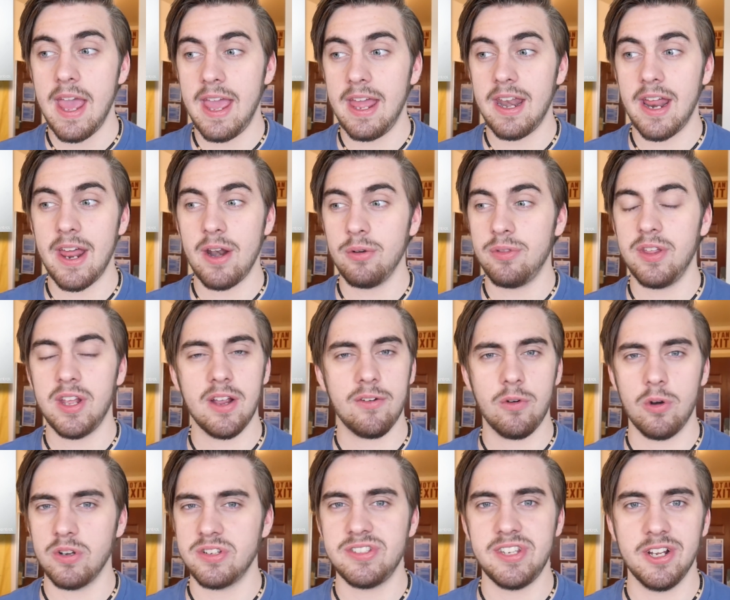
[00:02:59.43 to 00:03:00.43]
and I don't think I've
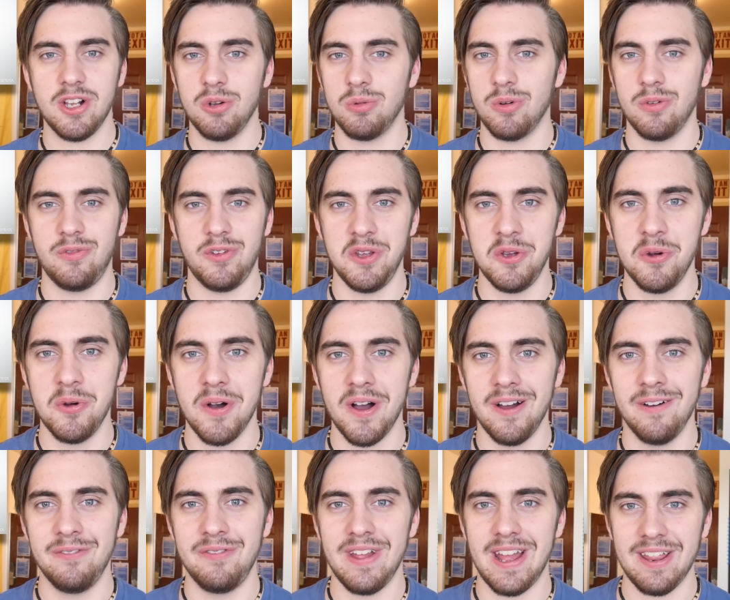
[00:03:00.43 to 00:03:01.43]
heard a single review
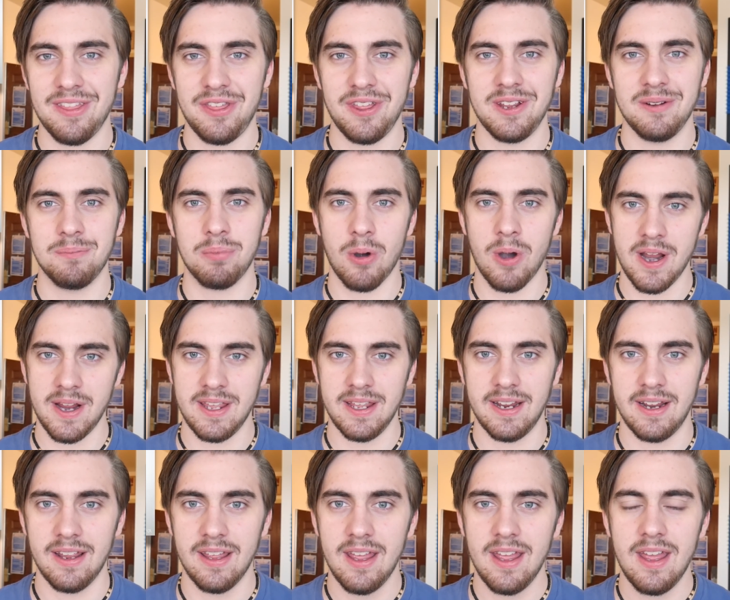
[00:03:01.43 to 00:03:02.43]
of that thing
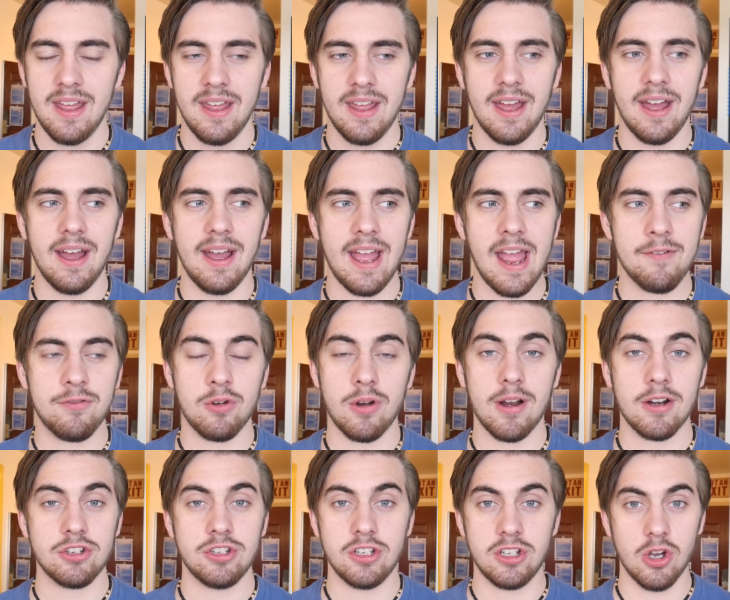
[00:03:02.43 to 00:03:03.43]
breaking. After
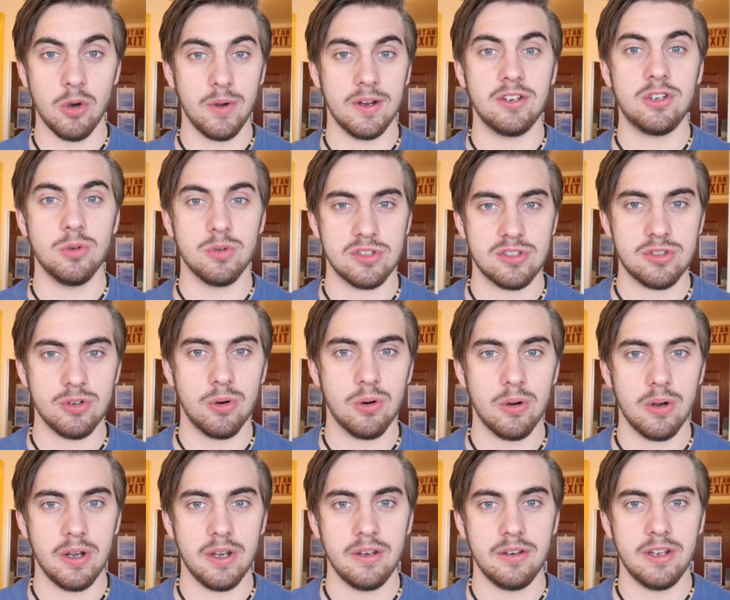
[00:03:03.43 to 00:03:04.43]
actually going to a
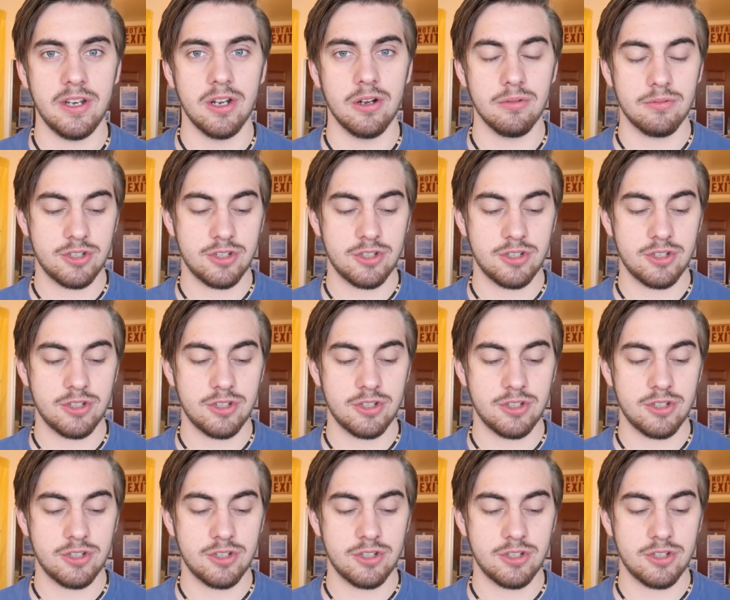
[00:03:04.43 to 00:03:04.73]
store and, you know,